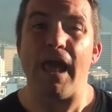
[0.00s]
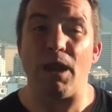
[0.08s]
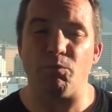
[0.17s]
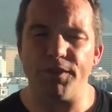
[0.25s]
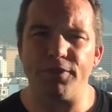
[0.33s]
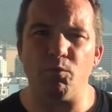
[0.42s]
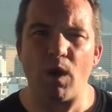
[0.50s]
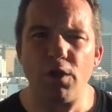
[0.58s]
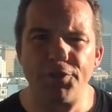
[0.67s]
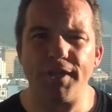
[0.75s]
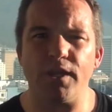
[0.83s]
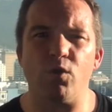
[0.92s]
And with the
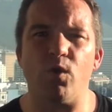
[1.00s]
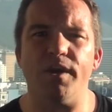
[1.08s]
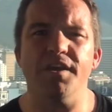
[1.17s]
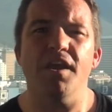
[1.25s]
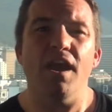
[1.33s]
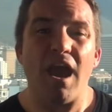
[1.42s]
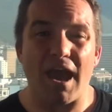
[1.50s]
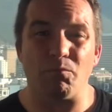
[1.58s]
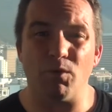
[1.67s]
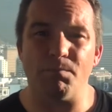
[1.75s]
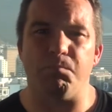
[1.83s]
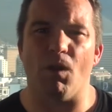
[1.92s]
WealthE coin
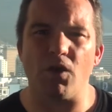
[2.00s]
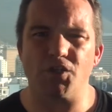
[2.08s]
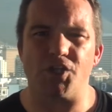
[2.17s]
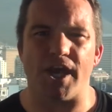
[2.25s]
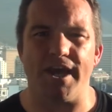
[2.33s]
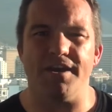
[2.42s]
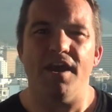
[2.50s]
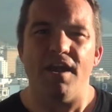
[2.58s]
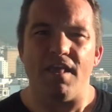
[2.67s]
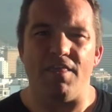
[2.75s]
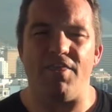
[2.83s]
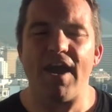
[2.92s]
and with blockchain,
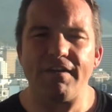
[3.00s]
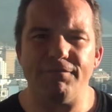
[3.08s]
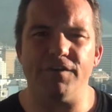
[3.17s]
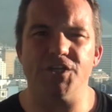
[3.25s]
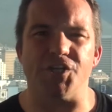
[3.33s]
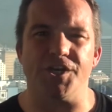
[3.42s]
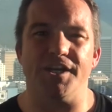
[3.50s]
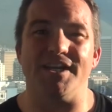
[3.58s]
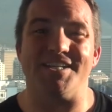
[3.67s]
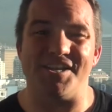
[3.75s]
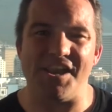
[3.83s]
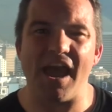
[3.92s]
that vision
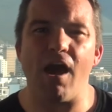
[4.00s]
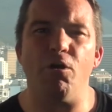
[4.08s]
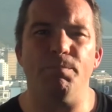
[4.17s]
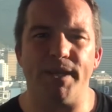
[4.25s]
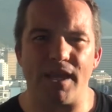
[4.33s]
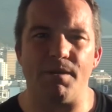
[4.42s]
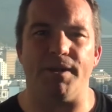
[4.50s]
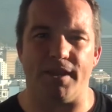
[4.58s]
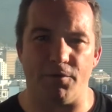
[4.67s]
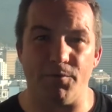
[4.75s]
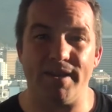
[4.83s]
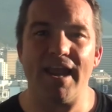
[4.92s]
is now becoming
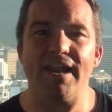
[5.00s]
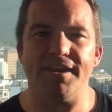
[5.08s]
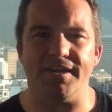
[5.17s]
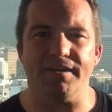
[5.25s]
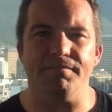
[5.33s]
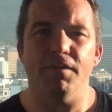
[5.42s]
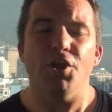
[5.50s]
a reality.